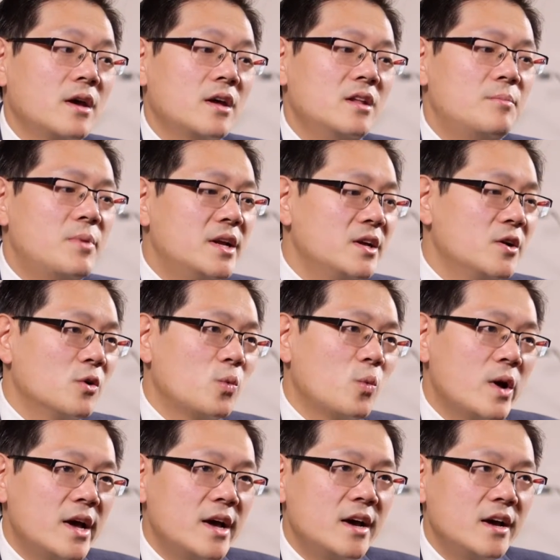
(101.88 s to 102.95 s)
Depending on
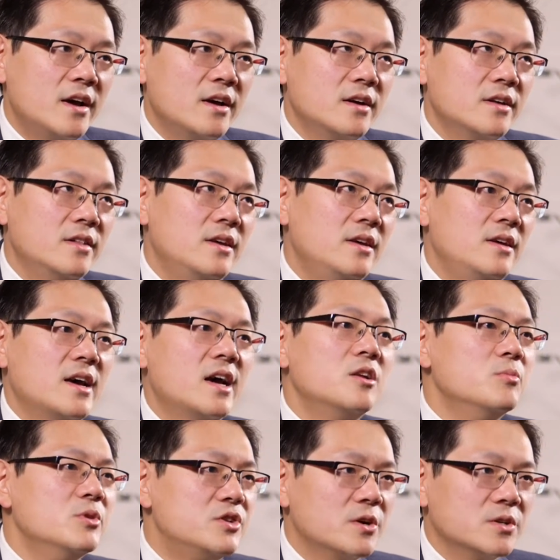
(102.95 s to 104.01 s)
where the
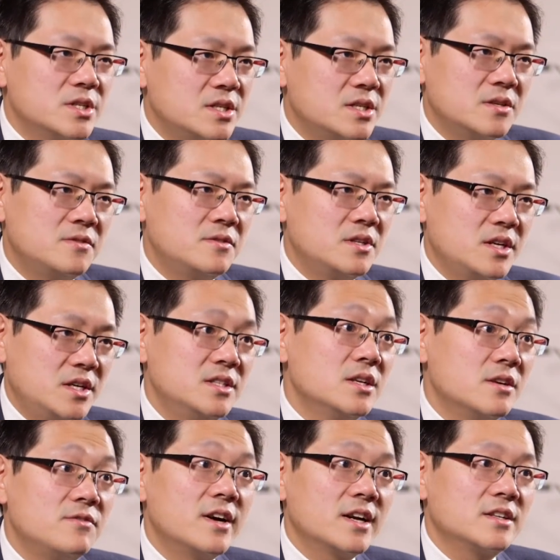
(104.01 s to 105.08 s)
endometriosis is
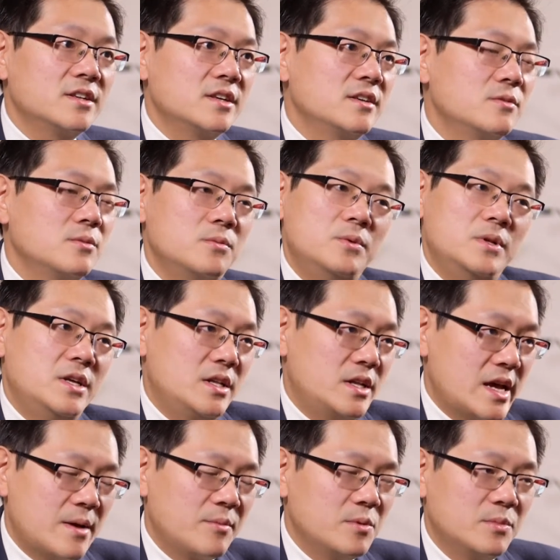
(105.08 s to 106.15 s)
affecting within
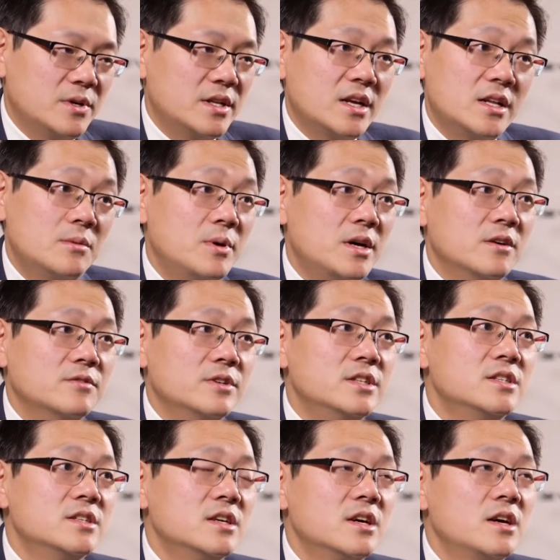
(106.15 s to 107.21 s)
the abdomen and the
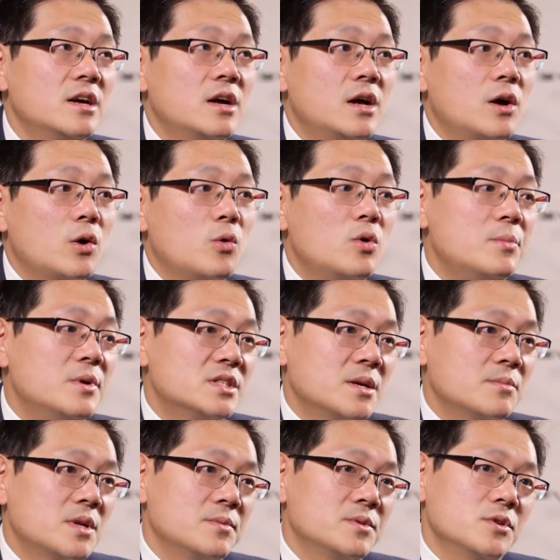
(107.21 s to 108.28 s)
pelvis, women
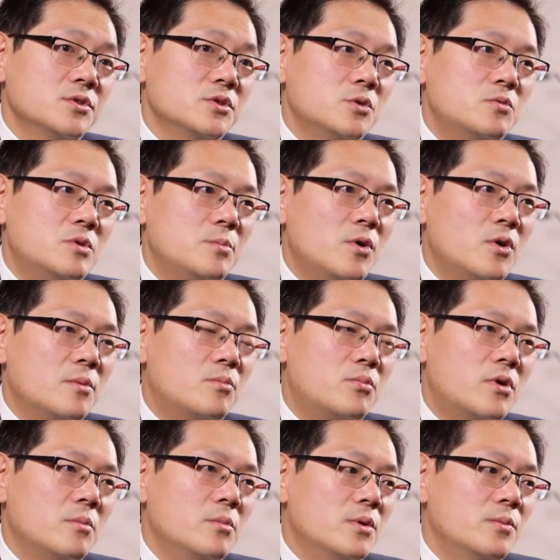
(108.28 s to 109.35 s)
sometimes also report
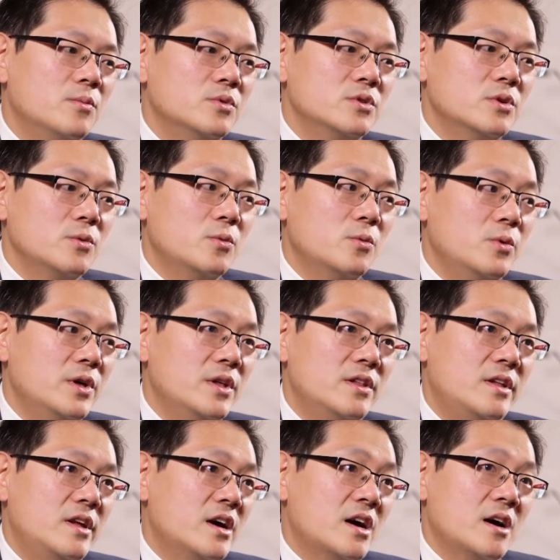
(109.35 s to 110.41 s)
problems
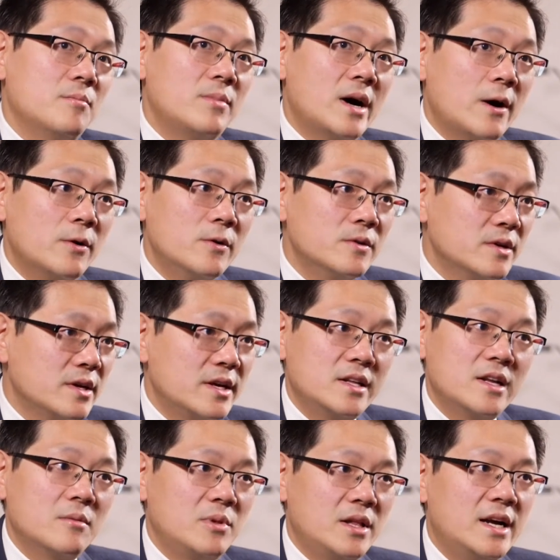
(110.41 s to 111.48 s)
with their bowel and
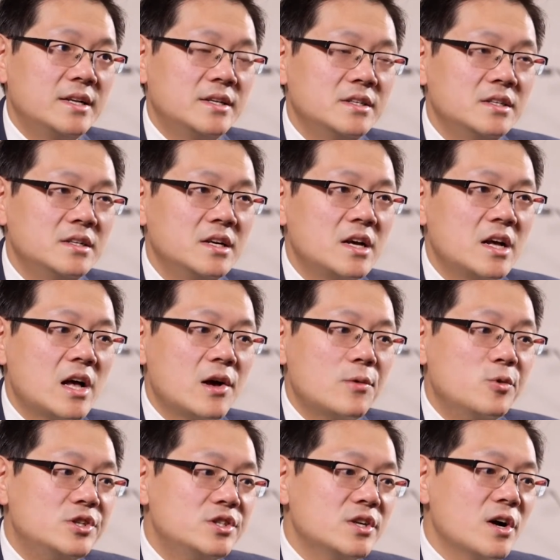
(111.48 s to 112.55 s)
their bladder,
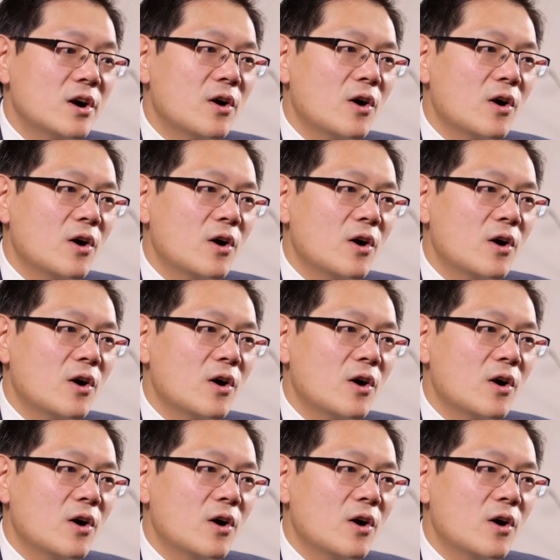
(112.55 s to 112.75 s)
which